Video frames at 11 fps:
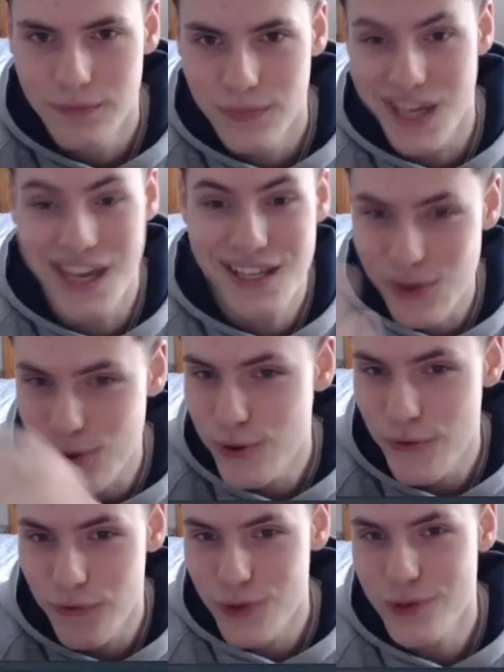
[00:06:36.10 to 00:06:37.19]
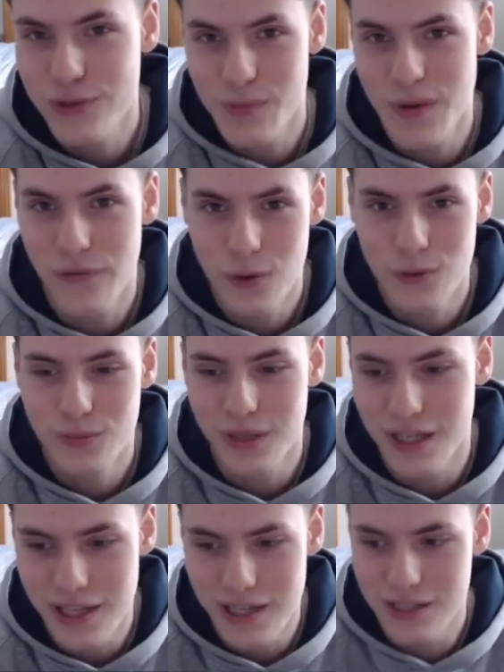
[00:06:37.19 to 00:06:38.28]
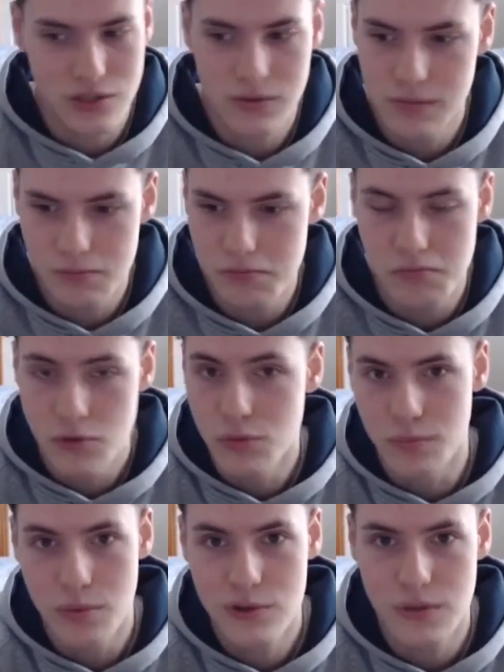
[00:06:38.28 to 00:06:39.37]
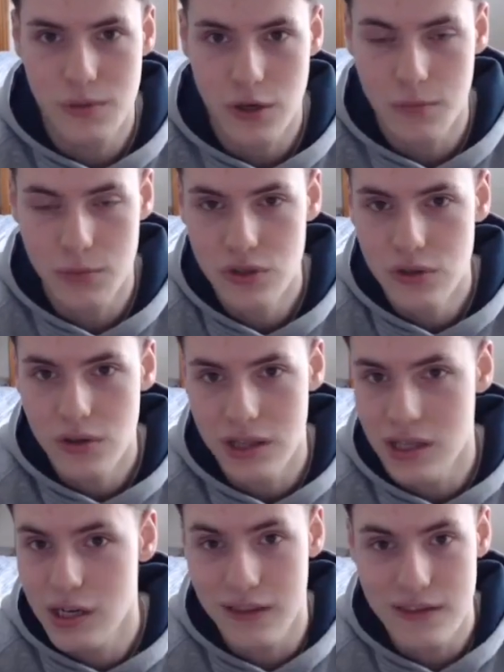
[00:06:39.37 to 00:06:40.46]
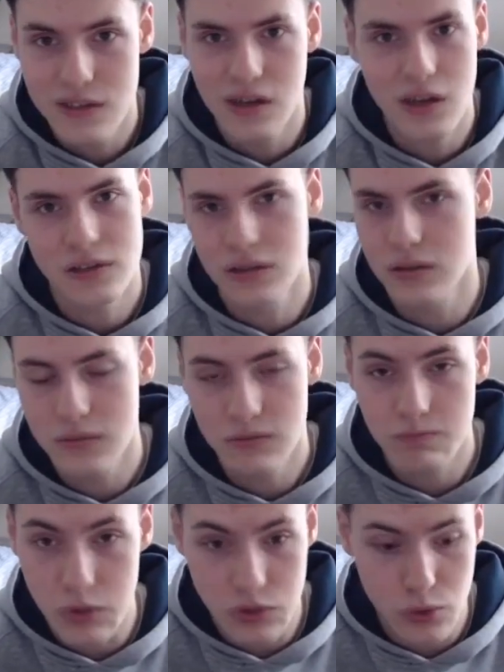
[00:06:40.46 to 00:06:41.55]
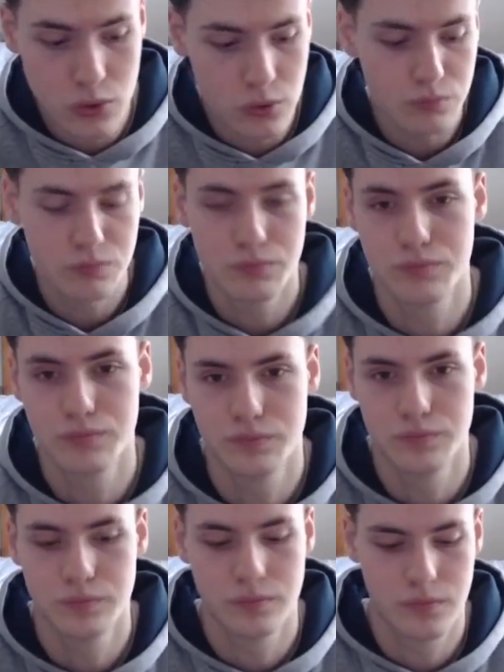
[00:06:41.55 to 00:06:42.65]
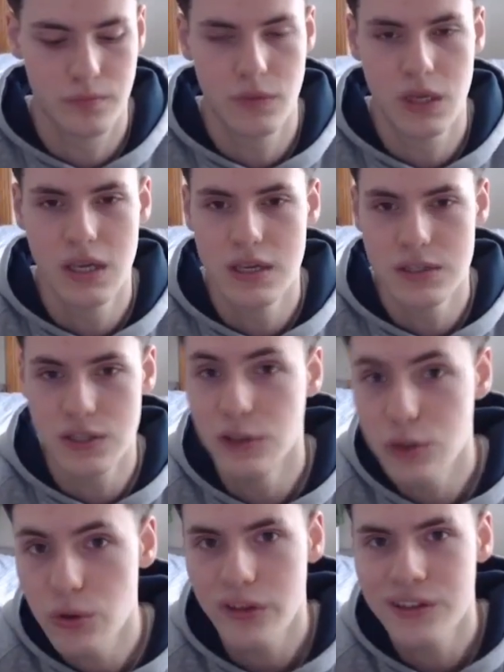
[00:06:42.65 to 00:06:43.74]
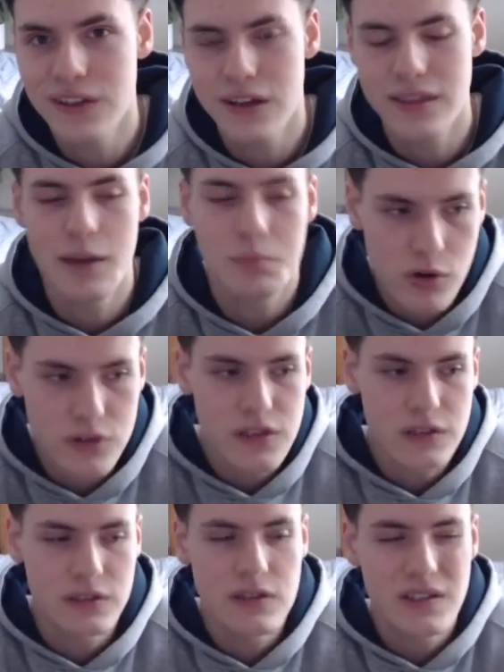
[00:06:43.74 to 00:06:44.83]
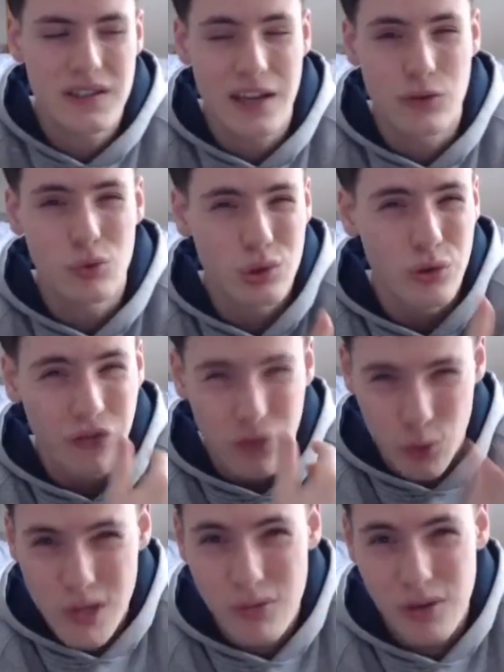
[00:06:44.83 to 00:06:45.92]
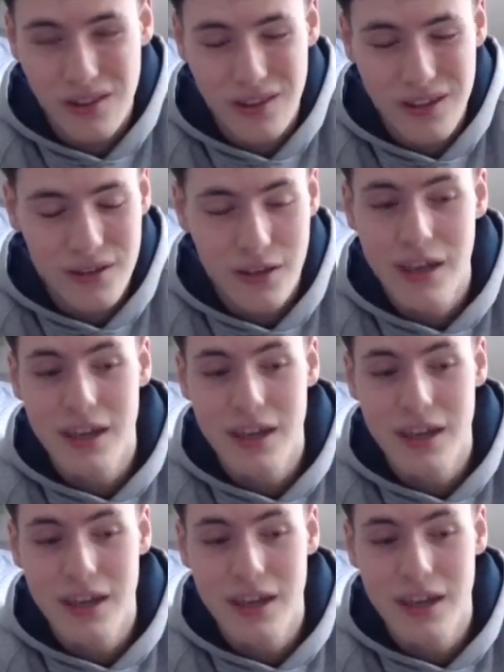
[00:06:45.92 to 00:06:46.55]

It gets all the photos from my phone, and then it just boom puts it in my computer, and then it disconnects, and it's it's all good. So little things like that, processes that you will do frequently,